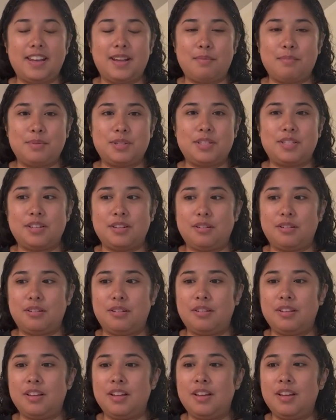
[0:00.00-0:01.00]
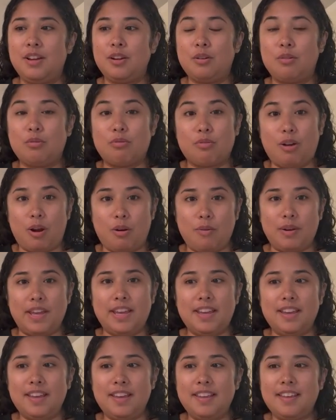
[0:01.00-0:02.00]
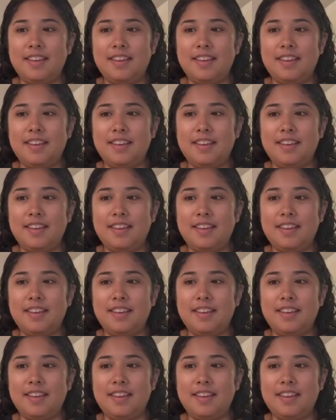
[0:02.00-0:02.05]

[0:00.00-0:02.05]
I'm still growing.